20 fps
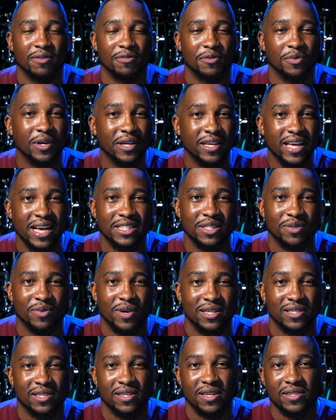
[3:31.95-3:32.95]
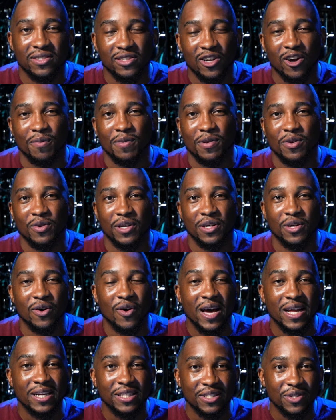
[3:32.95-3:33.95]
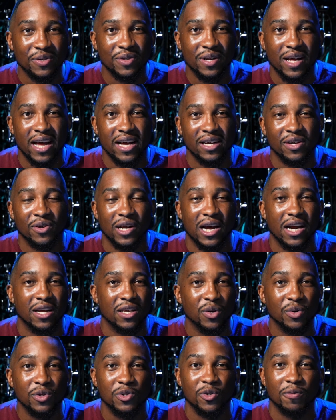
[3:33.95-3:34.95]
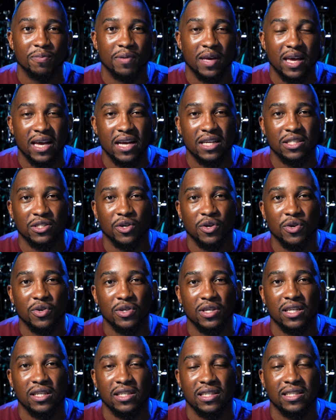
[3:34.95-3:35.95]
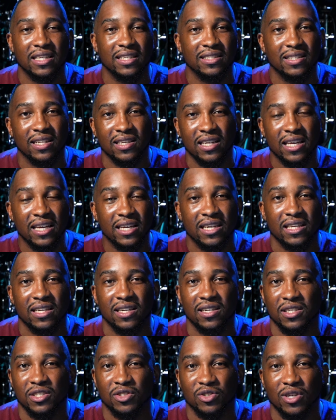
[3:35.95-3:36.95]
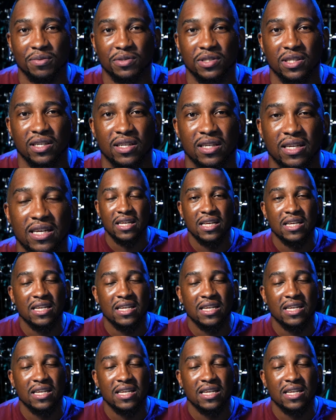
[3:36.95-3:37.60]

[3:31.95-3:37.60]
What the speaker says: If you want to catch the rest of this sermon, you can go ahead and do that. Go to our YouTube page, or you can click the link in the description.